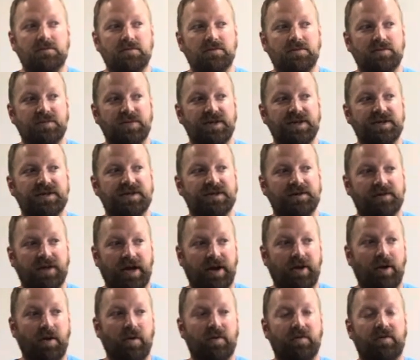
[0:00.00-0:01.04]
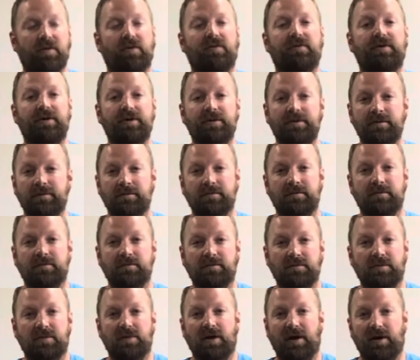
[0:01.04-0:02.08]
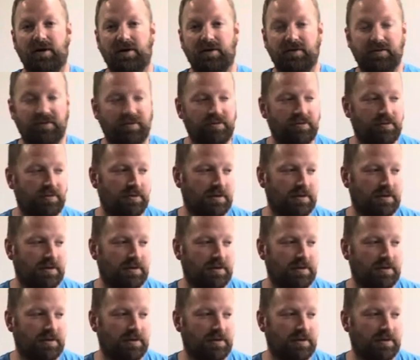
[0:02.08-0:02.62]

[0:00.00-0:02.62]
decent like overview of